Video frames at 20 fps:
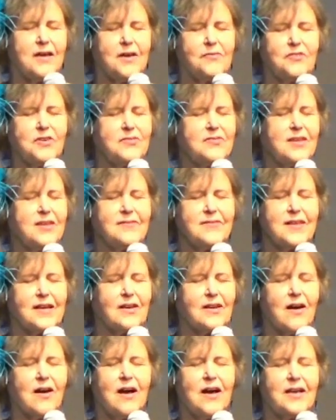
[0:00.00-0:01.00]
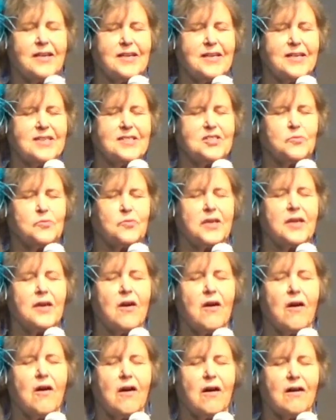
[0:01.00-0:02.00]
Everything that God is,
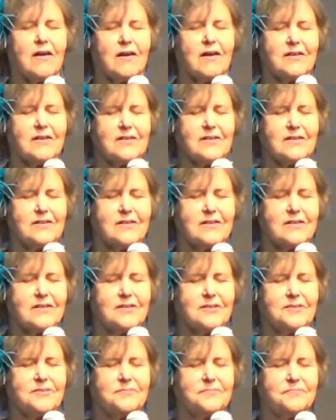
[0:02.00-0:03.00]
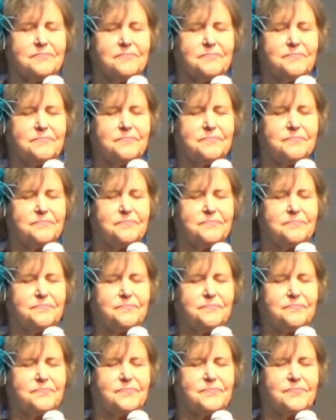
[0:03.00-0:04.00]
we are.
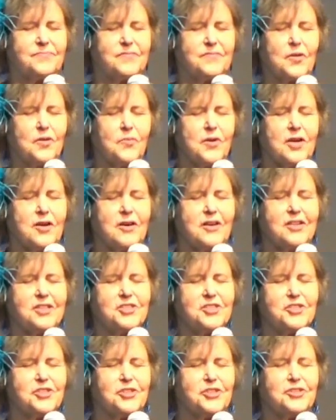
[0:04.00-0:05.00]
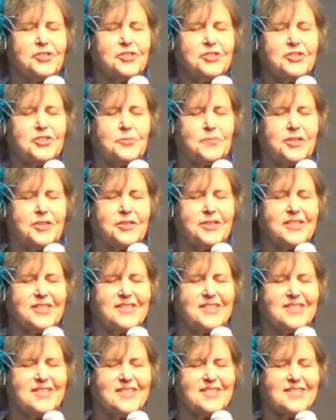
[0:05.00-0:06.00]
We are eternal
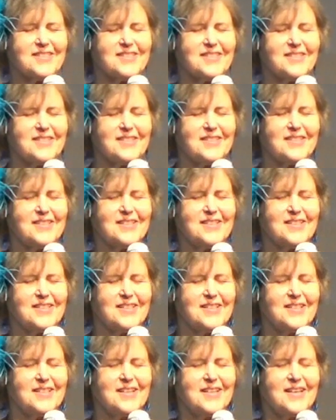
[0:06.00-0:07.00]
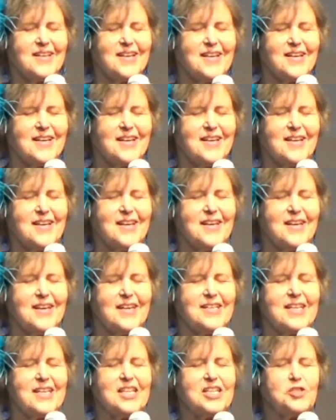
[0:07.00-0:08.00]
spirits.
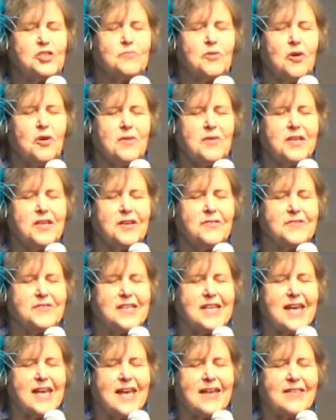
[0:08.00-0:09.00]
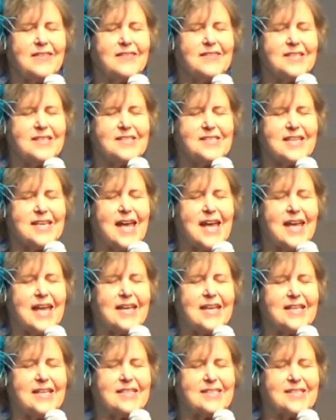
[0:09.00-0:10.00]
And each moment of this
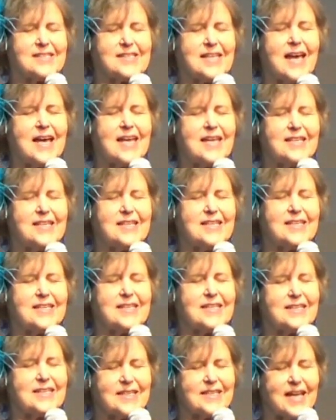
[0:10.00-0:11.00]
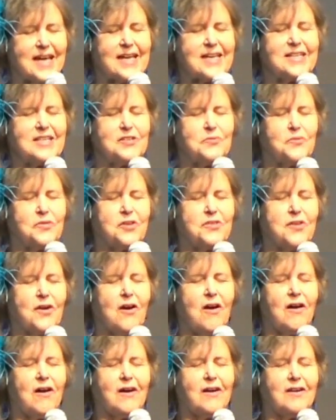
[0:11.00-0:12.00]
day is lighted with
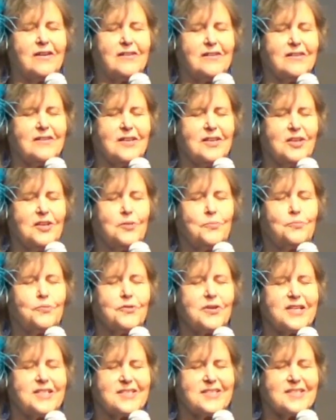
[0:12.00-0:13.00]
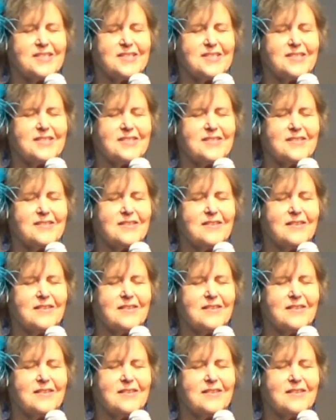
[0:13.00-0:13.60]
our presence,